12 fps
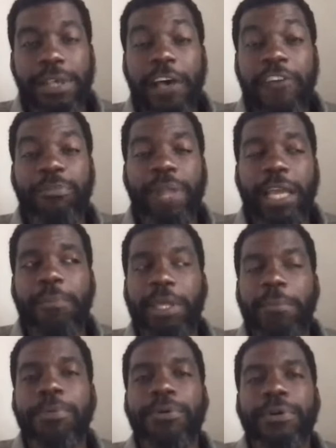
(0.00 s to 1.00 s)
of Black
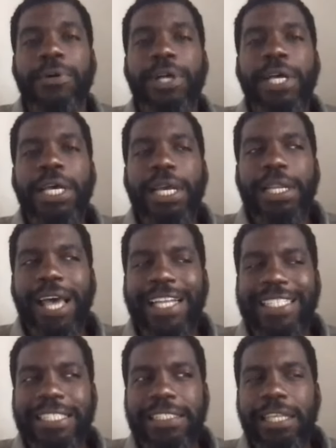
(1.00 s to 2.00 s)
people,
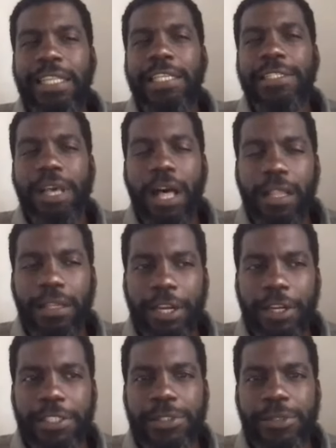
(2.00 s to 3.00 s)
not just in this
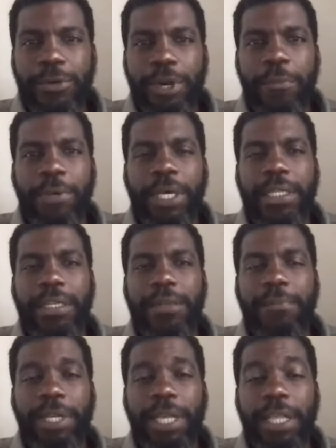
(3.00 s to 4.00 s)
culinary story, but
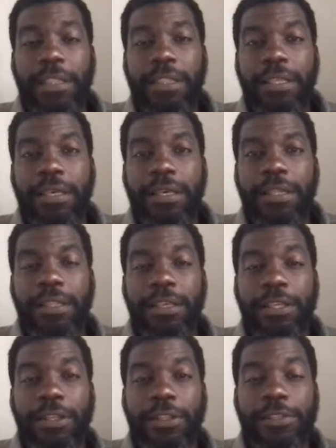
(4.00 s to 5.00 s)
in
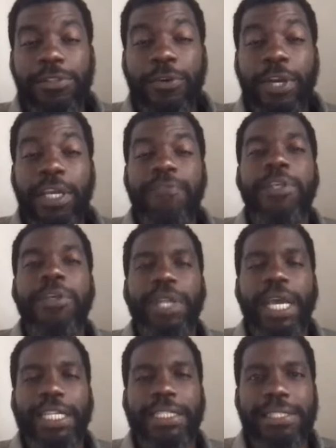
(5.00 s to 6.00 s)
the story of the
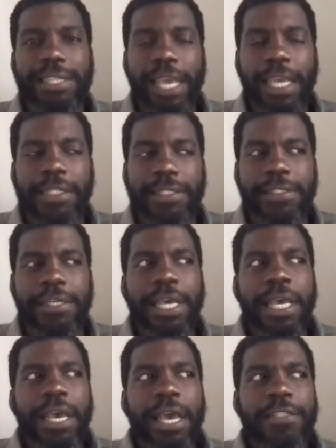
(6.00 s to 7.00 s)
United States.
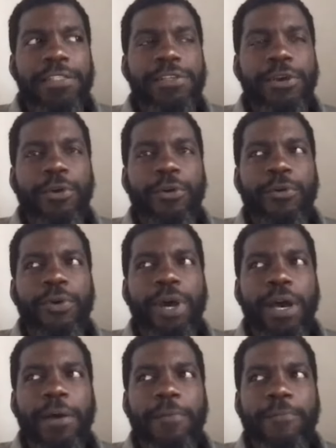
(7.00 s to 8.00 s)
And so
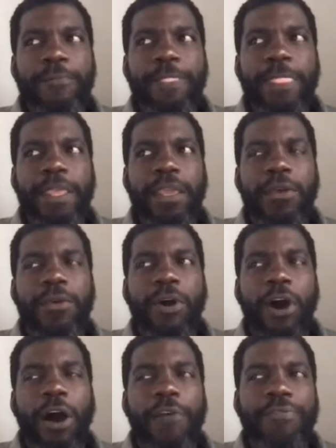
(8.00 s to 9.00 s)

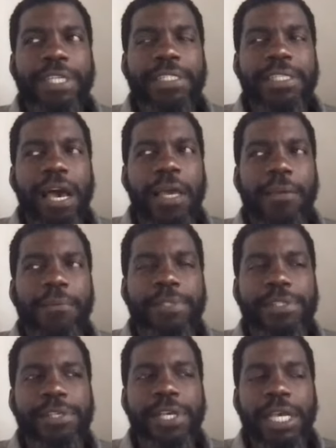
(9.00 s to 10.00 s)
oftentimes